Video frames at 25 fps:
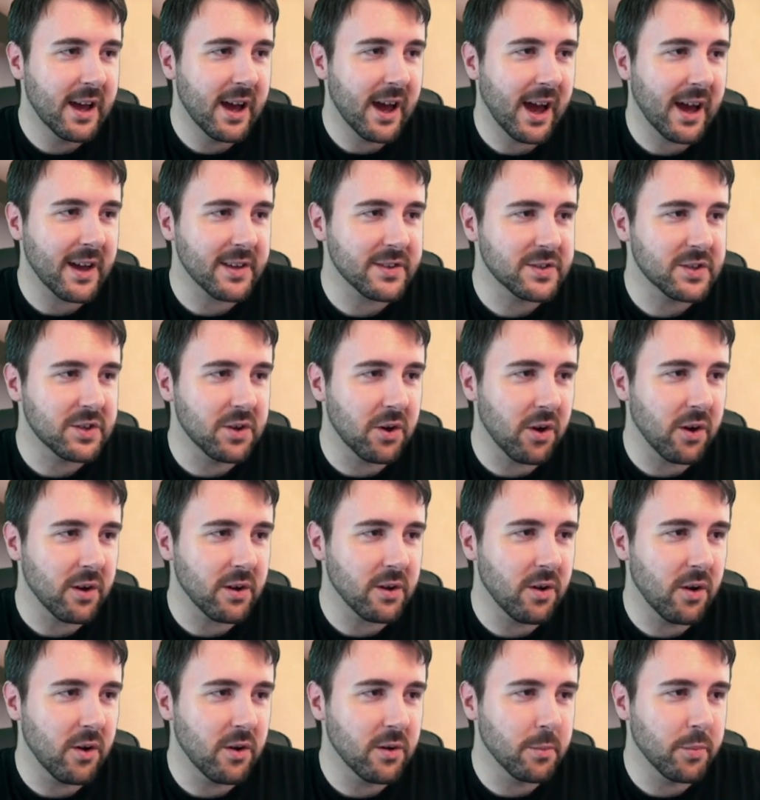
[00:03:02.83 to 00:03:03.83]
has got
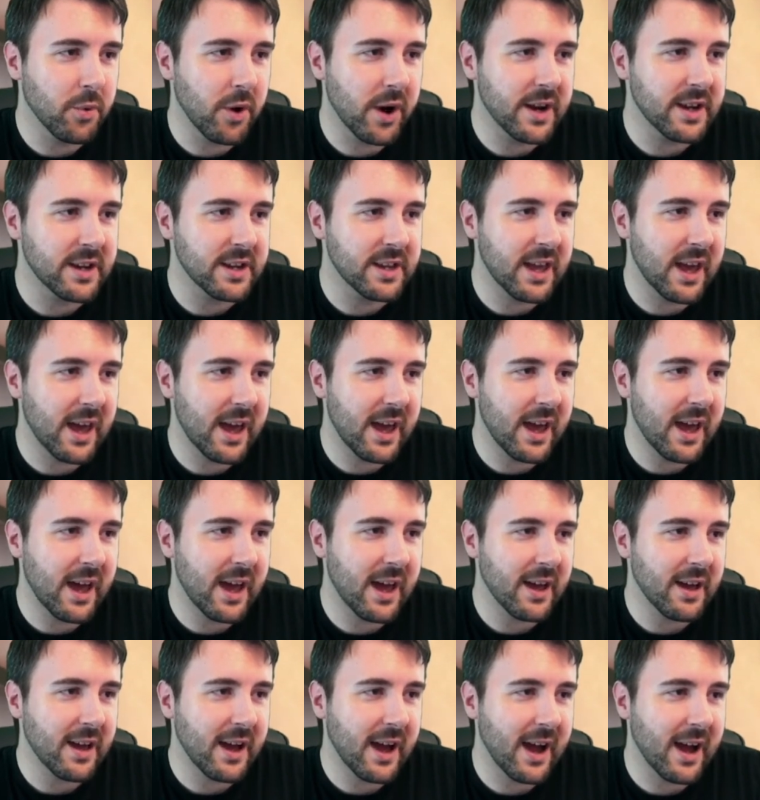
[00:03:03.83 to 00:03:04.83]
long braided
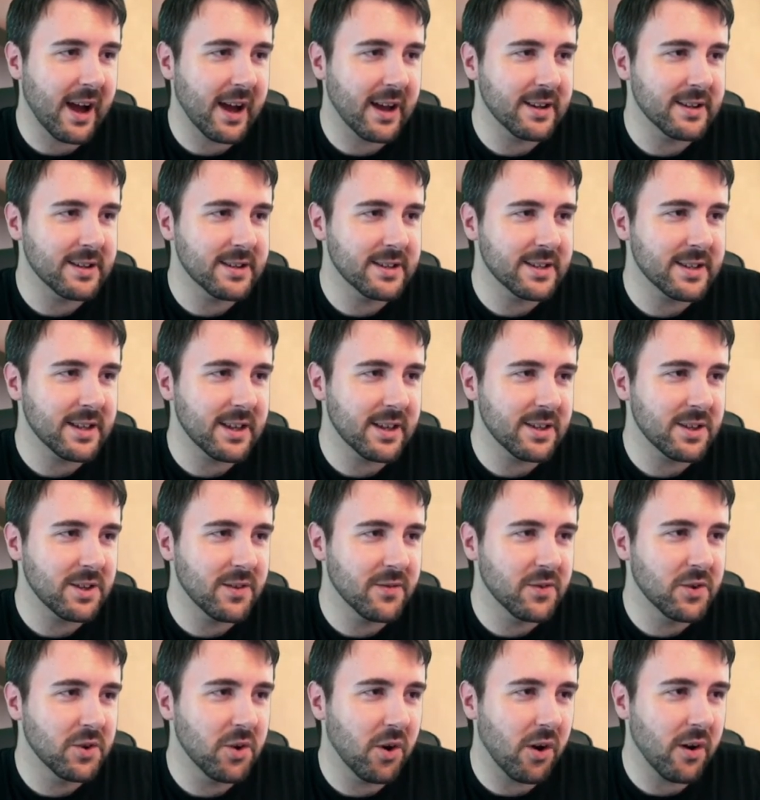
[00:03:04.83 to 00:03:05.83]
hair, and
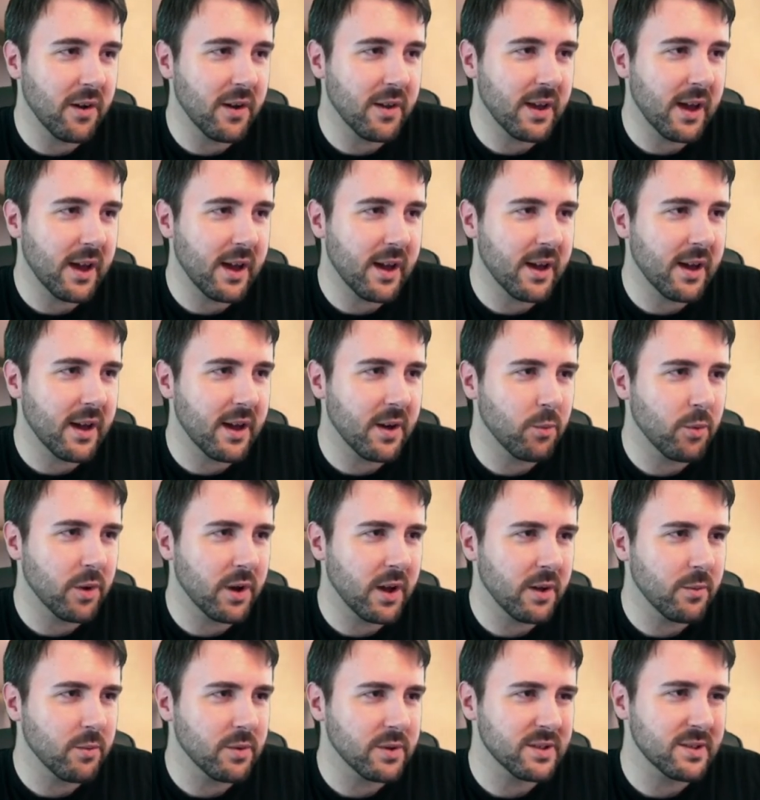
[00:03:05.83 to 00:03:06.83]
you've got
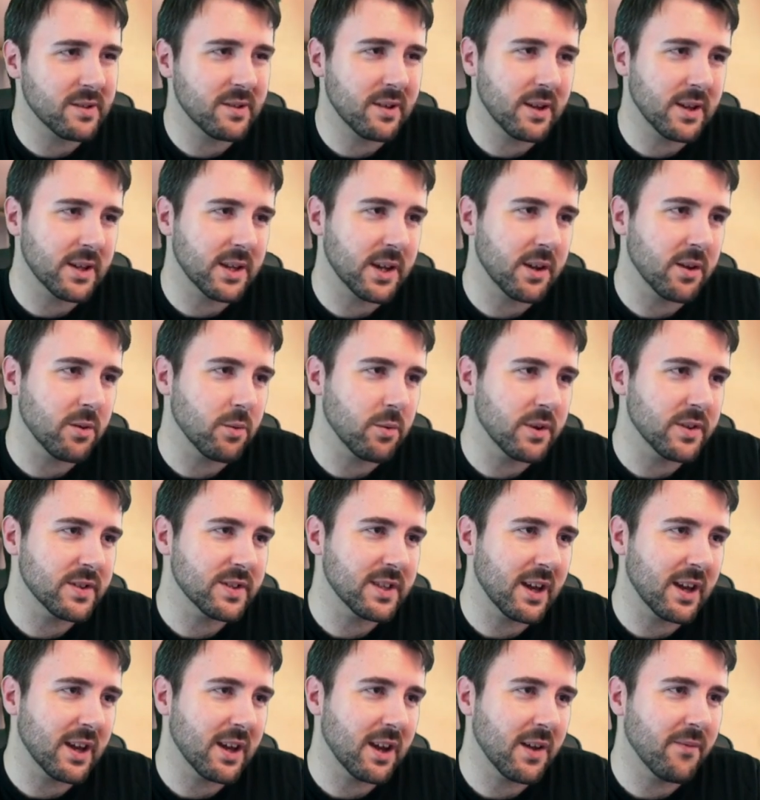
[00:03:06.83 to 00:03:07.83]

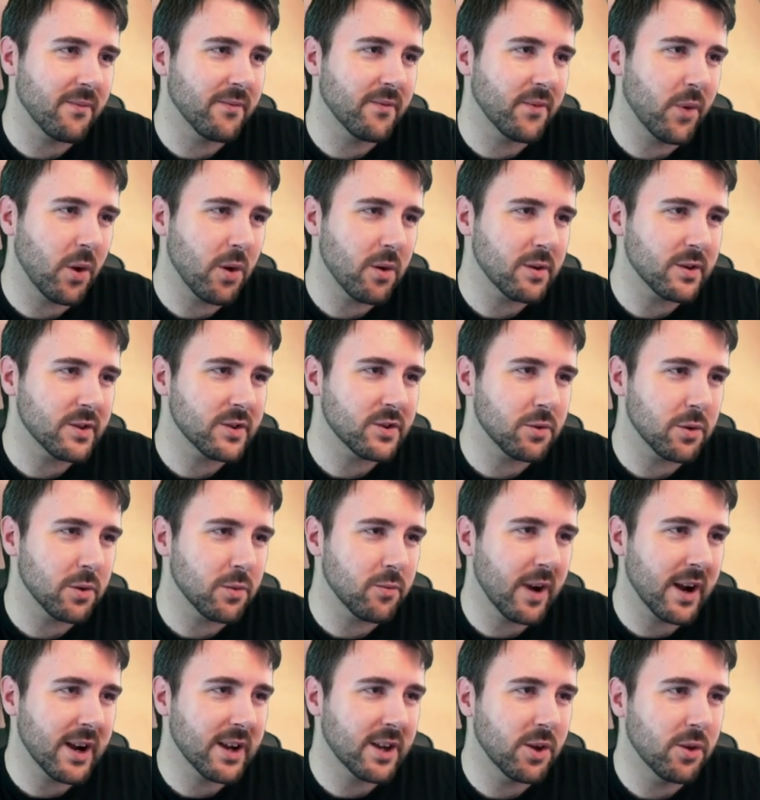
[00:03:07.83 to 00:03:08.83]
a fox or a
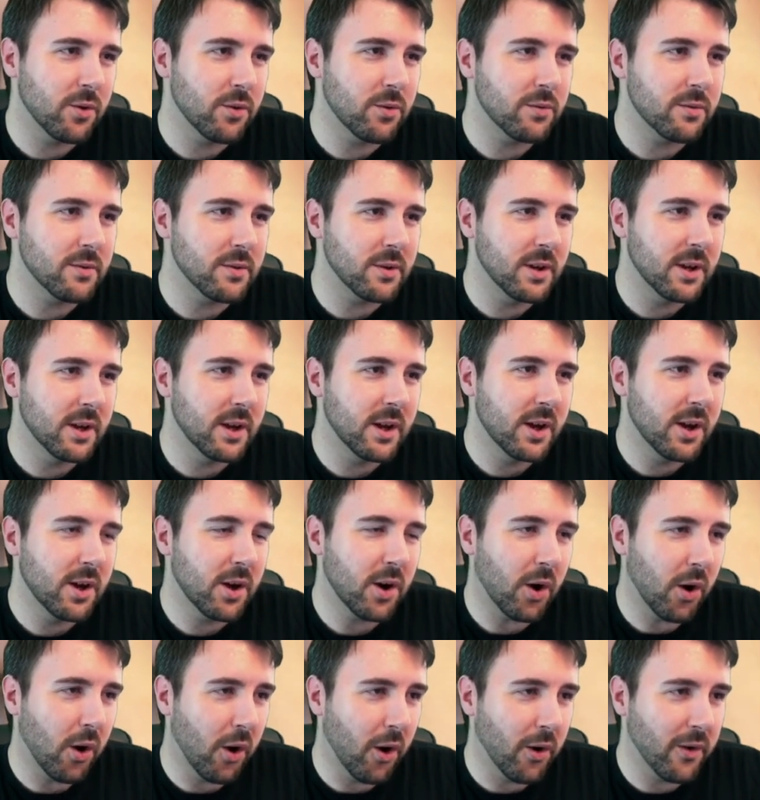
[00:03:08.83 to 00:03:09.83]
raccoon
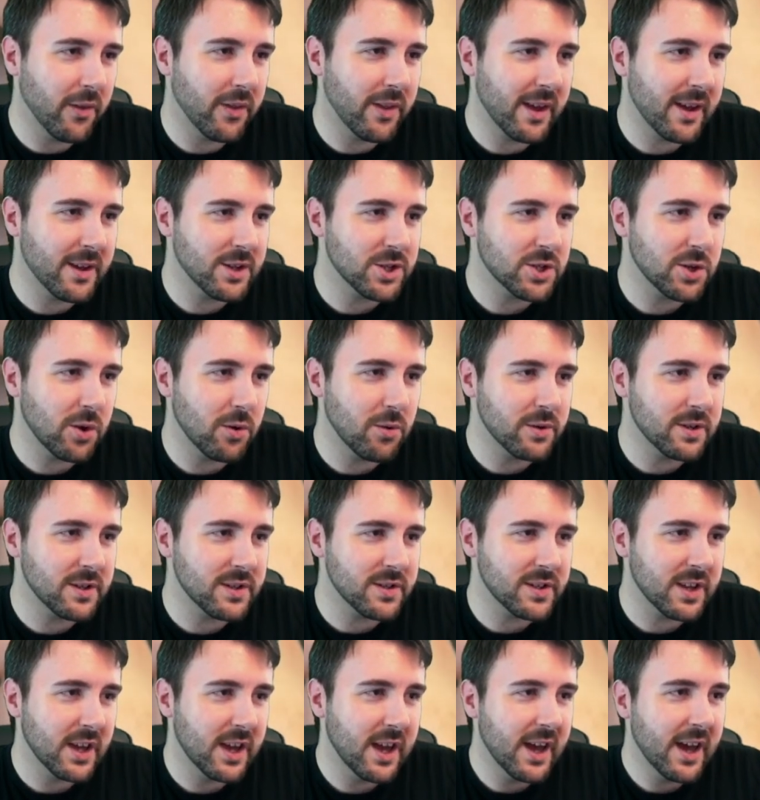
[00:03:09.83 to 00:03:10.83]
on their
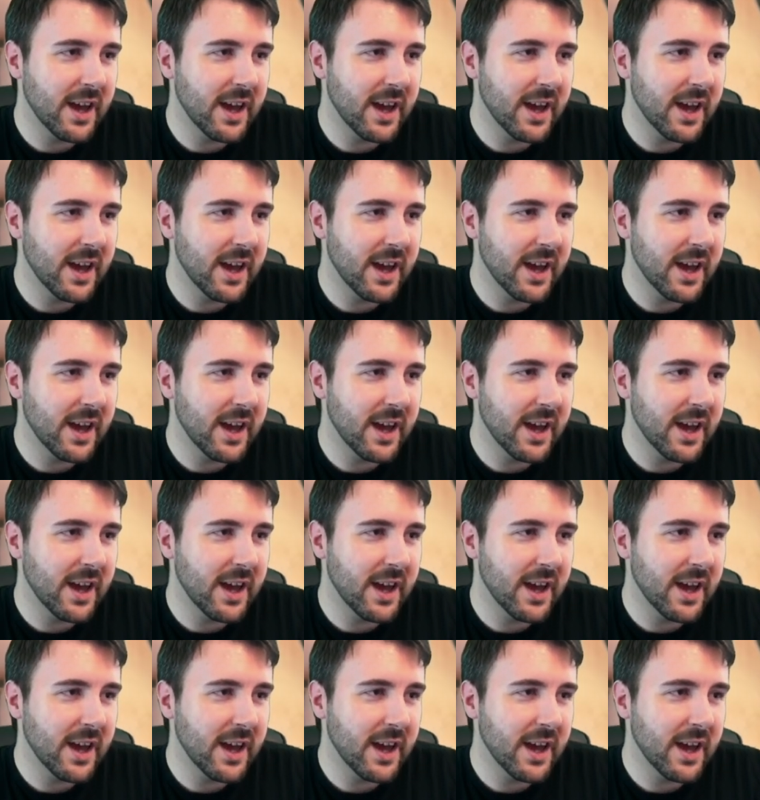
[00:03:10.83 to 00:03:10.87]
shoulders.